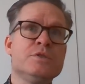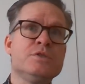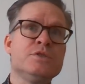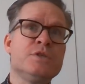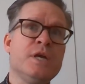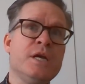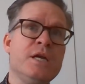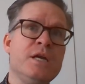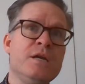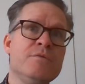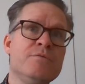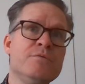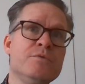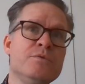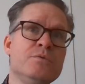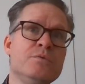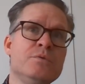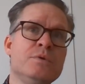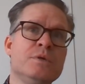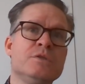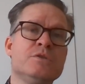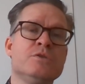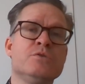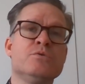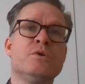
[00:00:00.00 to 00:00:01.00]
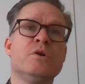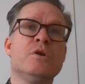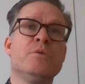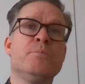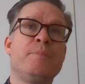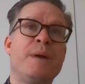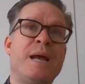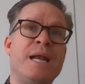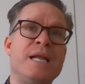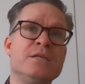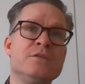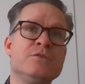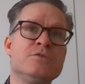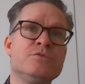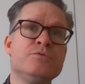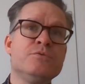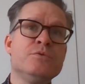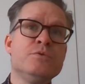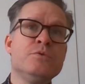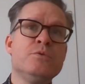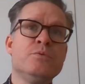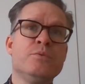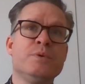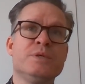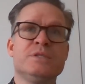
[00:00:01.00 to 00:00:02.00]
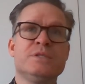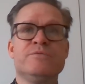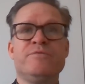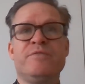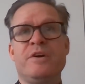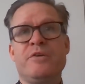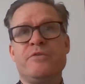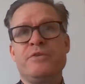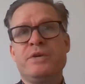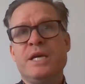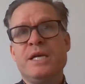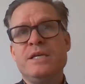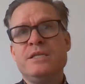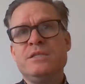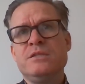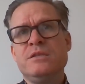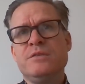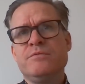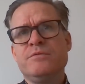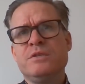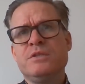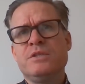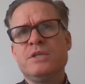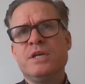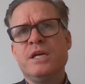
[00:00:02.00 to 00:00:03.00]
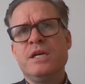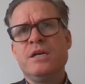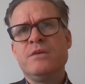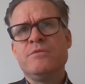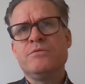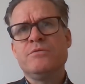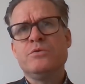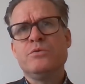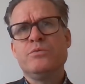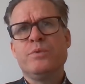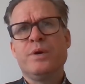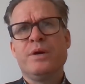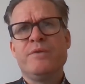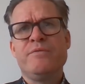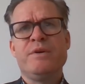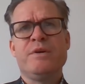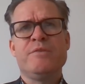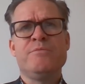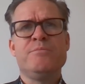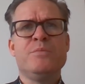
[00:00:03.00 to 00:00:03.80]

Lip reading: a Taylor rule, a so-called balanced rule was a variation of the Taylor rule where we have